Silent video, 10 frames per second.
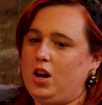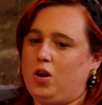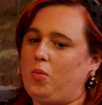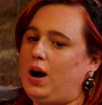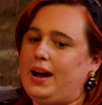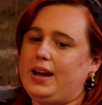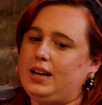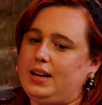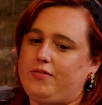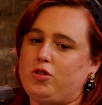why
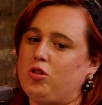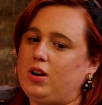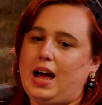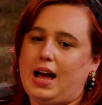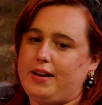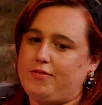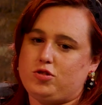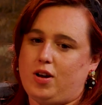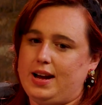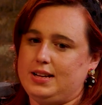live your life
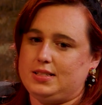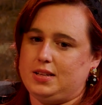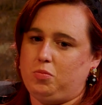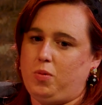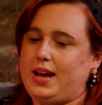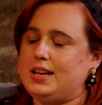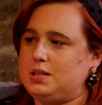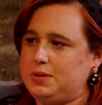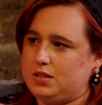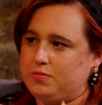trying to waiting to
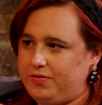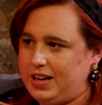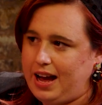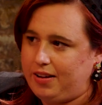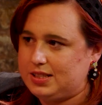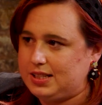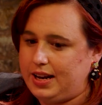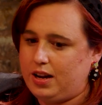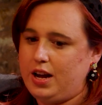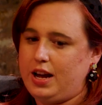be something else?
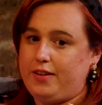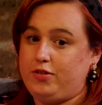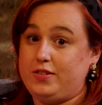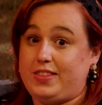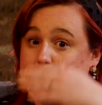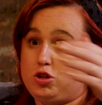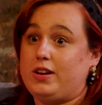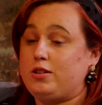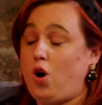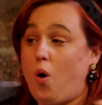Like, if that's your
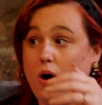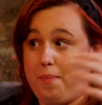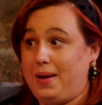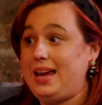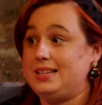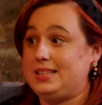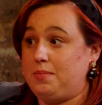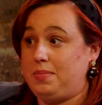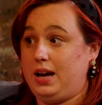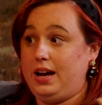end goal, amazing,
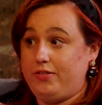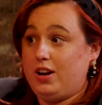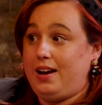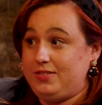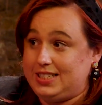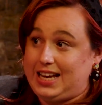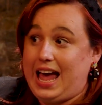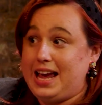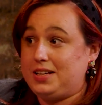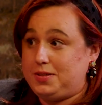but live your life
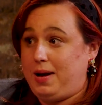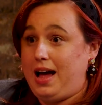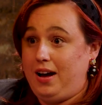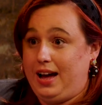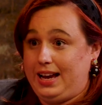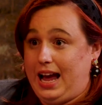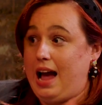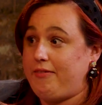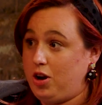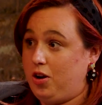today as well. Like,
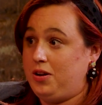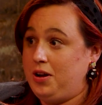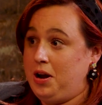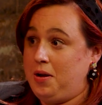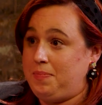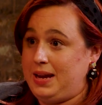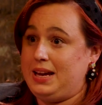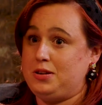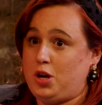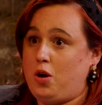carry on
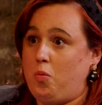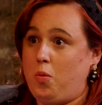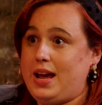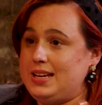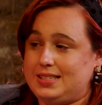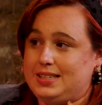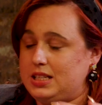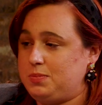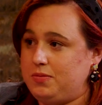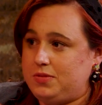being. Don't waste
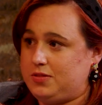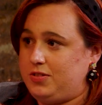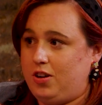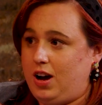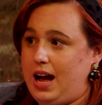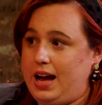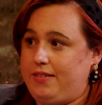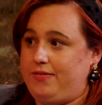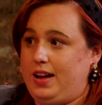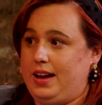6 months of your
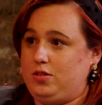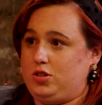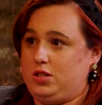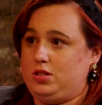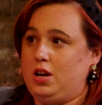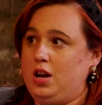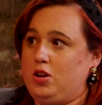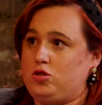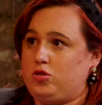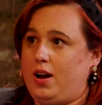life like just
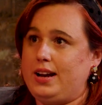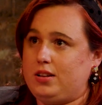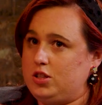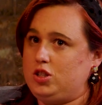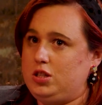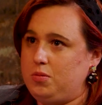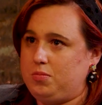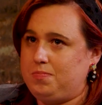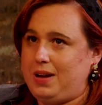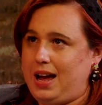trying, because you
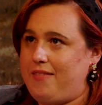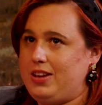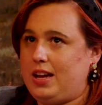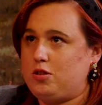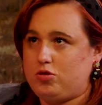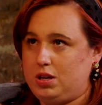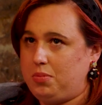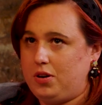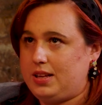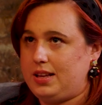having that dream
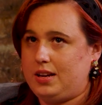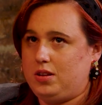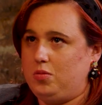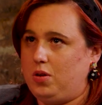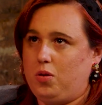body that you want to